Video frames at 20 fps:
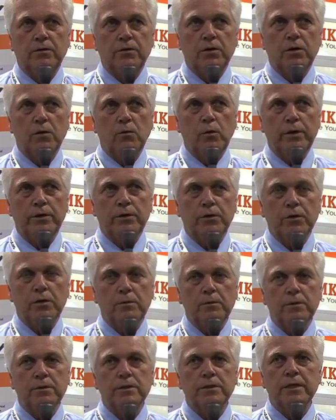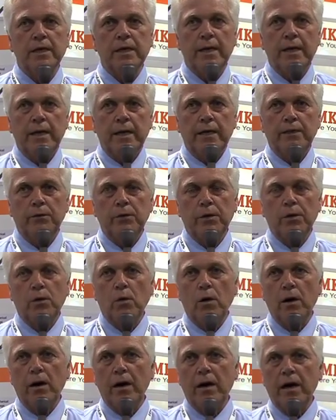tur wind turbines, and they
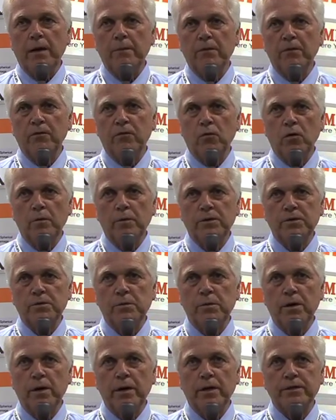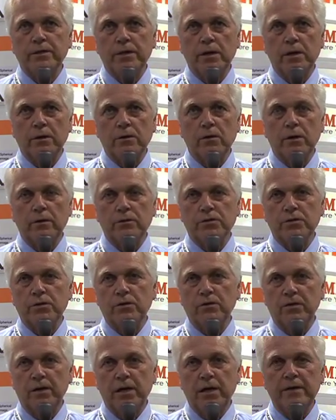require high performance bearings that are going to
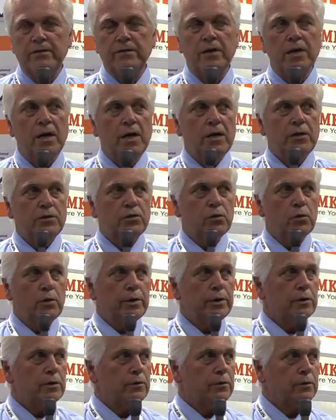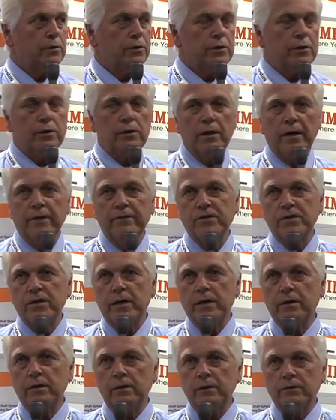survive the 20 or 30 year life
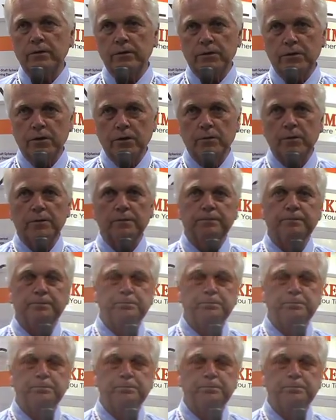cycle of the turbine.